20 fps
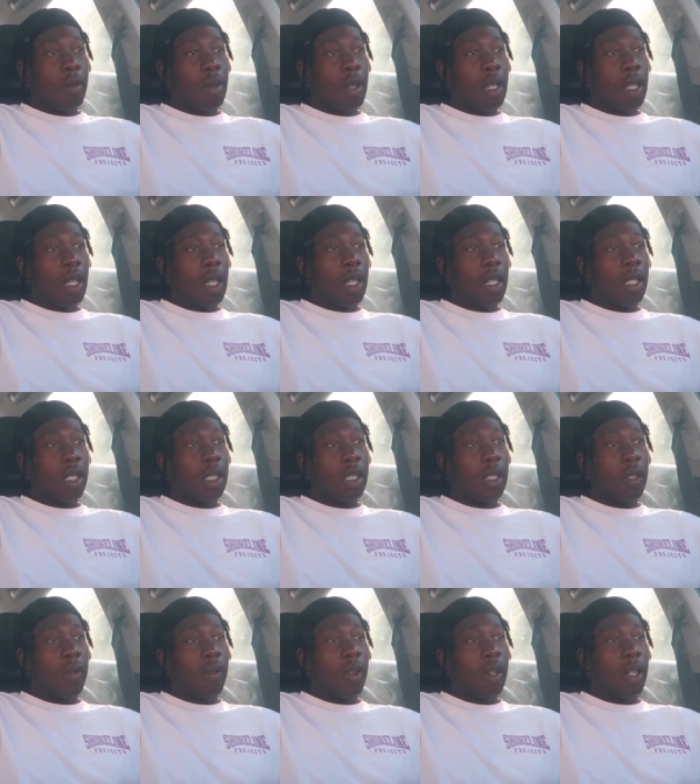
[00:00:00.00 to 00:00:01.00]
But yeah, this
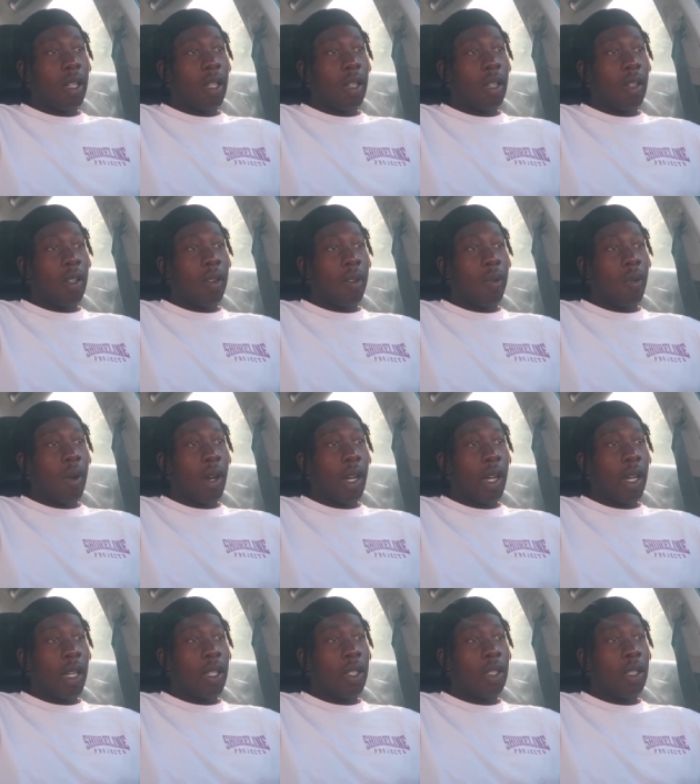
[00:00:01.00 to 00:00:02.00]
is a video of
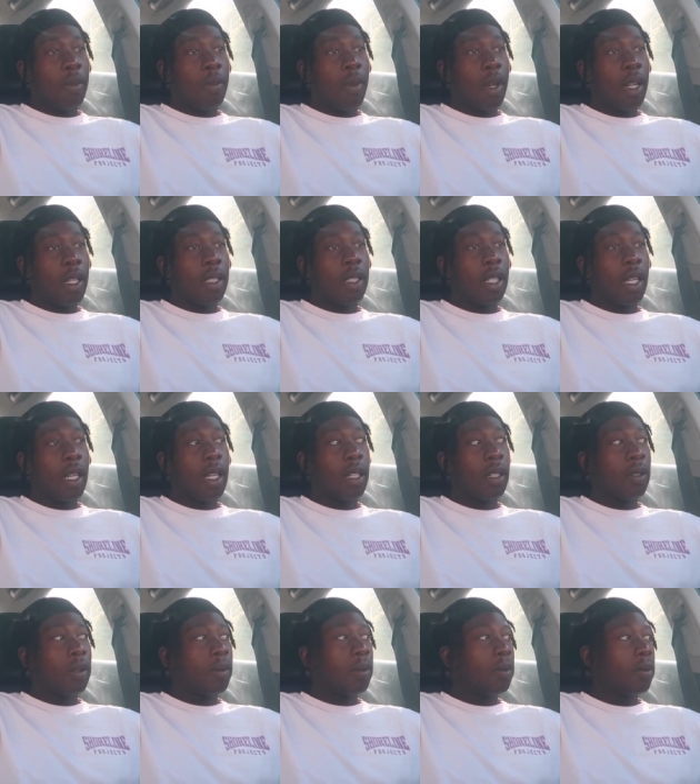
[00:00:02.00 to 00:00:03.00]
why you should
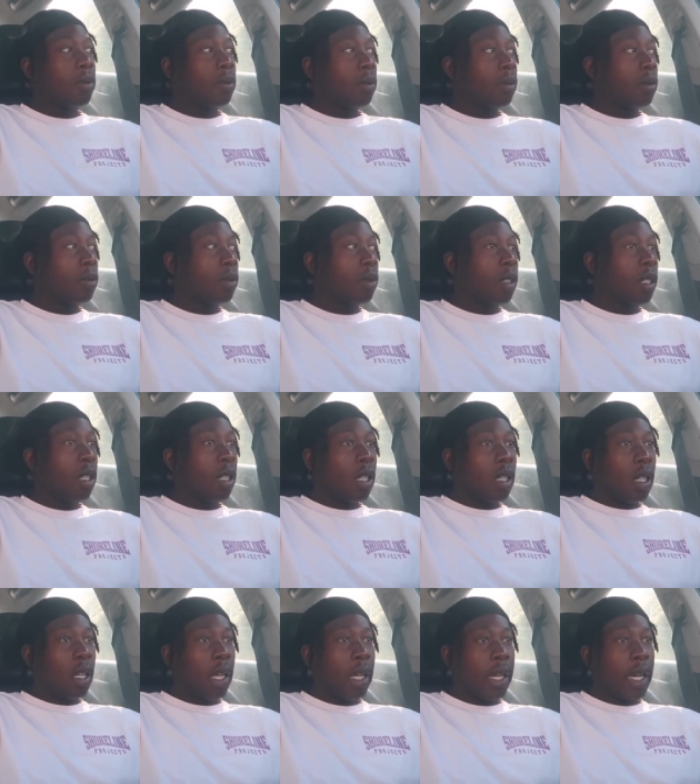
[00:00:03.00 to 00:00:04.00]
meditate.
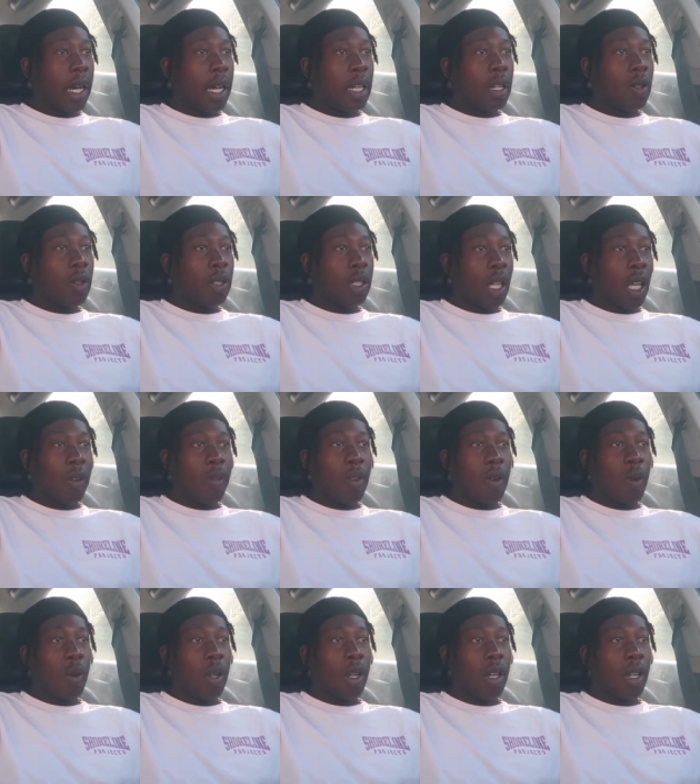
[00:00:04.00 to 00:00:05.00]
It kind of was
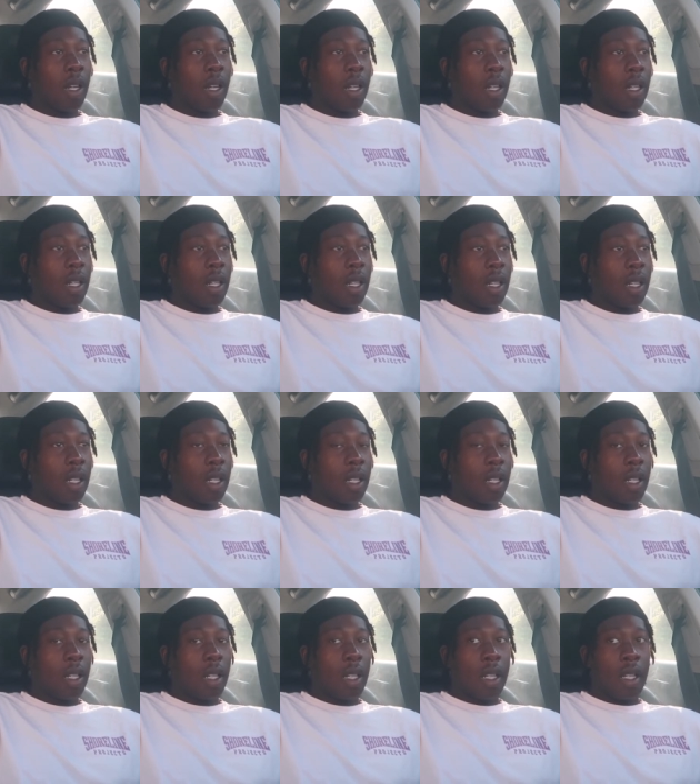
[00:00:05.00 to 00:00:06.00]
everywhere.
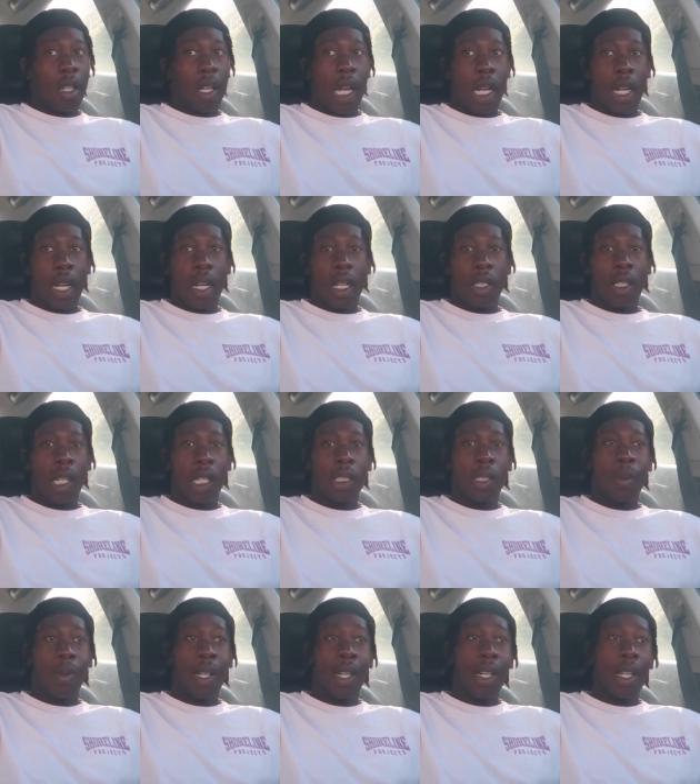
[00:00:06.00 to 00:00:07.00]
I kind of
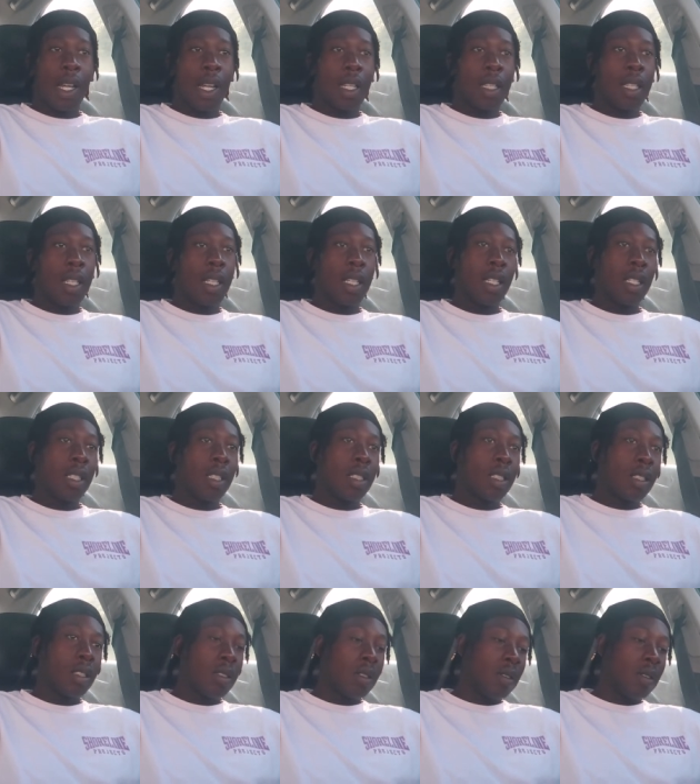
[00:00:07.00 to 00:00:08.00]
talked about a lot of things.